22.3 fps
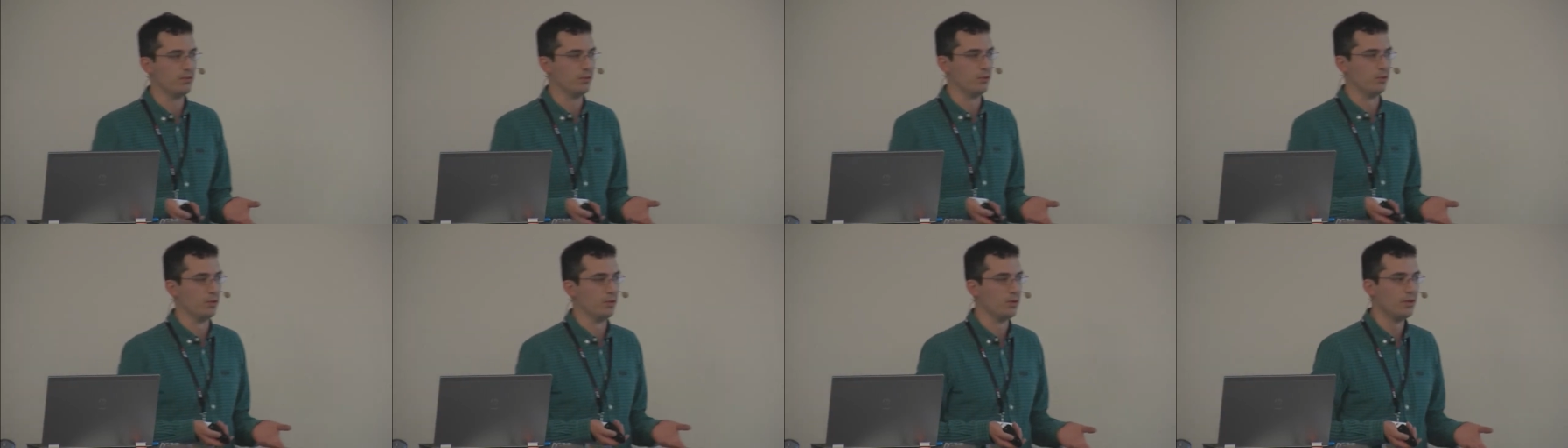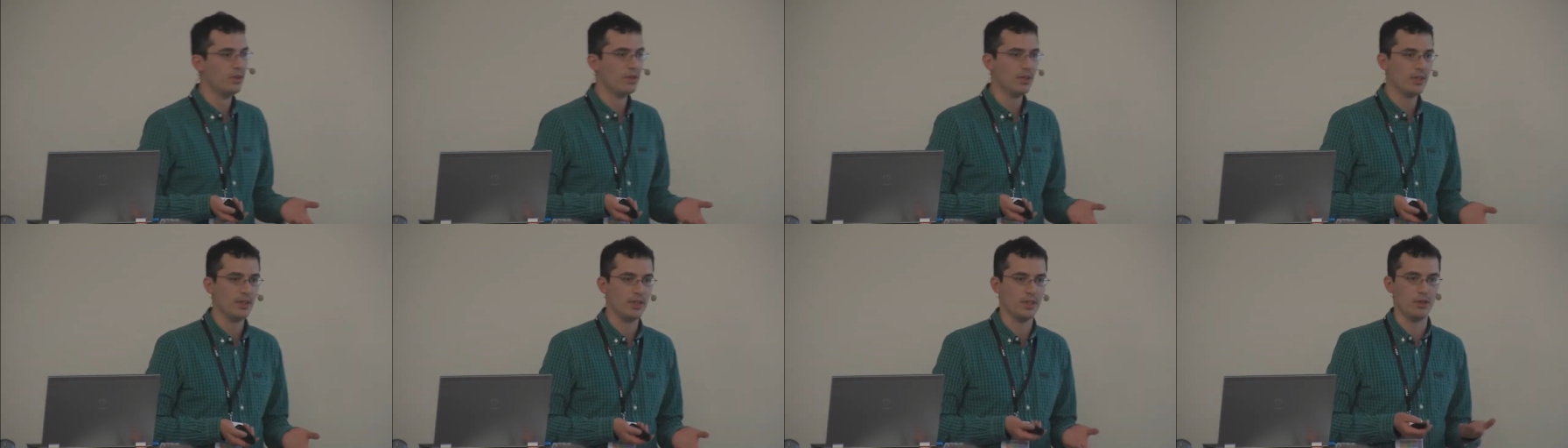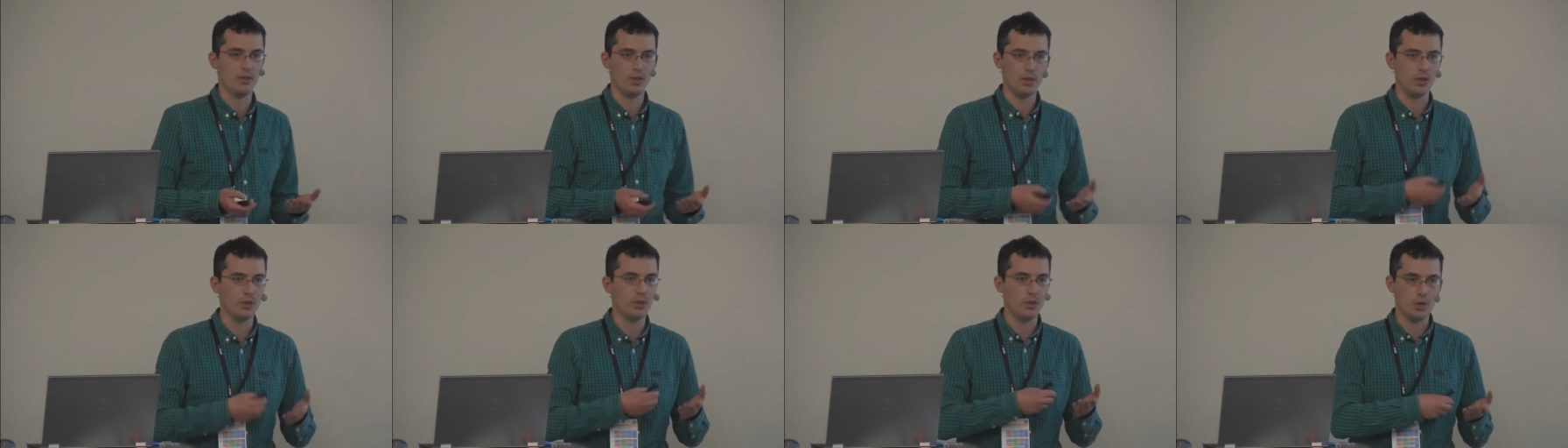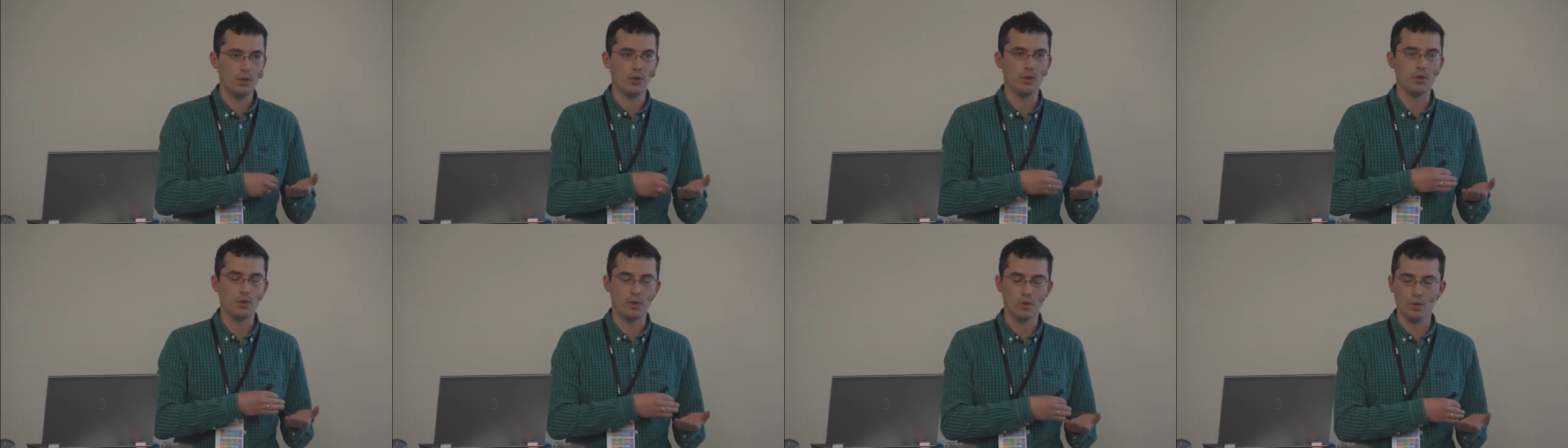for you know you,
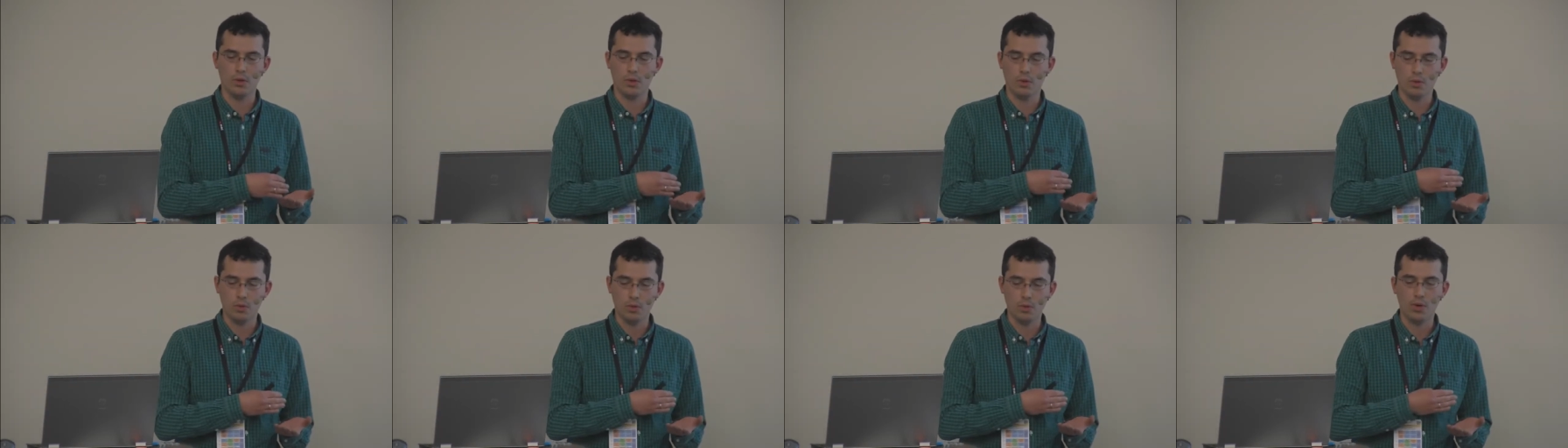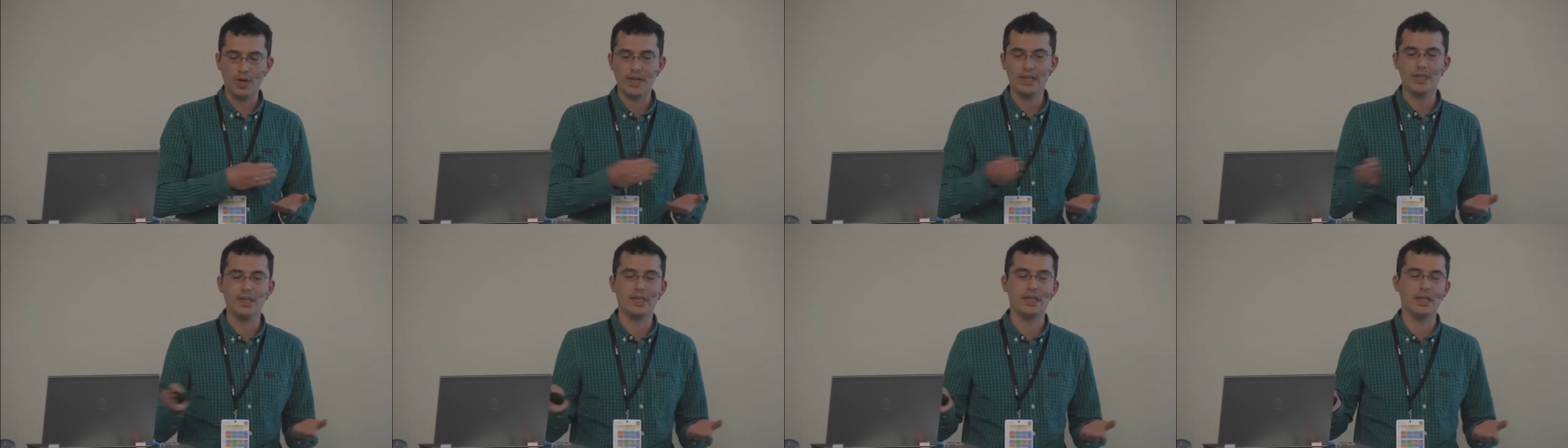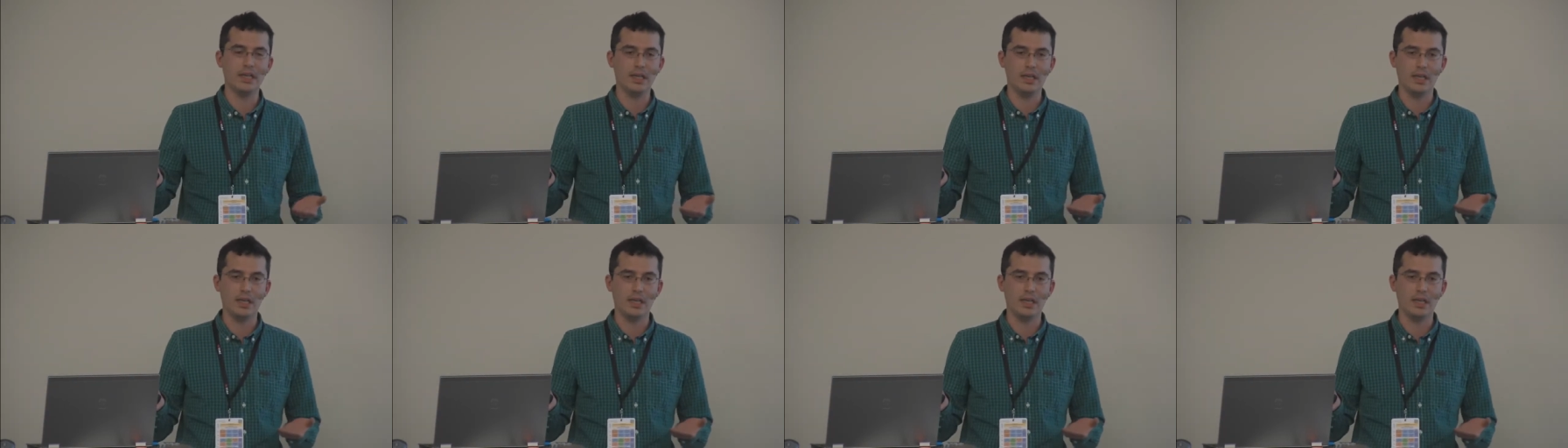you're already